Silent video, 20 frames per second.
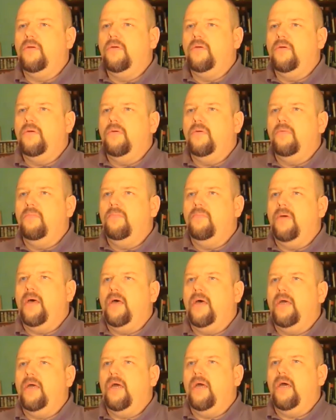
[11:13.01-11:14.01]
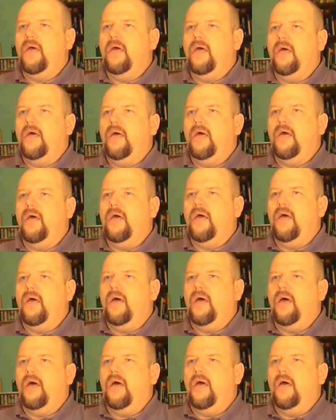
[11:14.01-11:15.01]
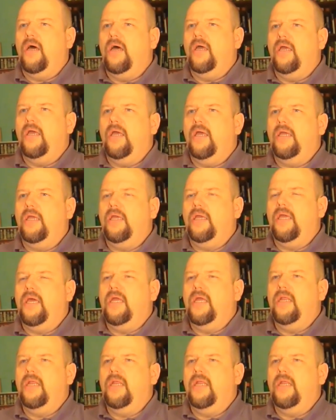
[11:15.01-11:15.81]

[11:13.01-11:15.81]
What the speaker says: But again,